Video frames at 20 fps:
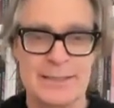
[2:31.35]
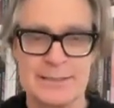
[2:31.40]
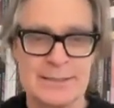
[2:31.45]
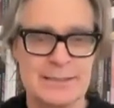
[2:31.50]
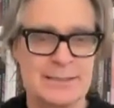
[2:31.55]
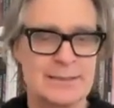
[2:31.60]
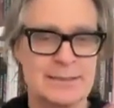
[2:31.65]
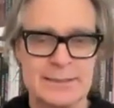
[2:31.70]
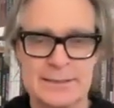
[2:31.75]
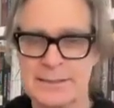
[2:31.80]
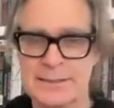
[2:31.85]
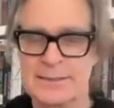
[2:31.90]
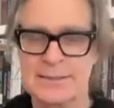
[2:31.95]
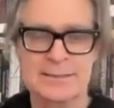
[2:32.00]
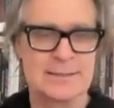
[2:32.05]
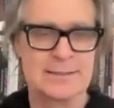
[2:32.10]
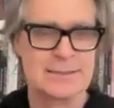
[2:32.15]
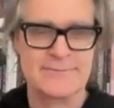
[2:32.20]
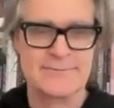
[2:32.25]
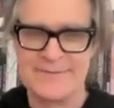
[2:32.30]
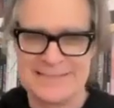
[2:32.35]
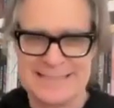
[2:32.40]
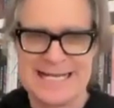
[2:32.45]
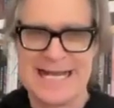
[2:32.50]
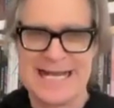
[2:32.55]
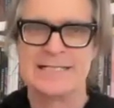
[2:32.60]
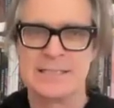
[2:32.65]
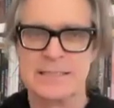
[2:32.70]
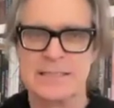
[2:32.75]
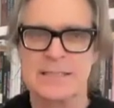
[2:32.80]
is a just
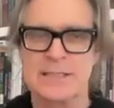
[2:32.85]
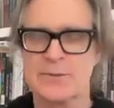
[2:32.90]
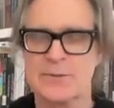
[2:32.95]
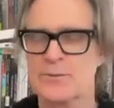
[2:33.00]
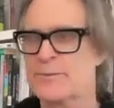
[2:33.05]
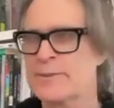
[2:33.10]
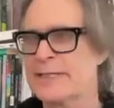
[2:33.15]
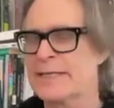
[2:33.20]
fantastic human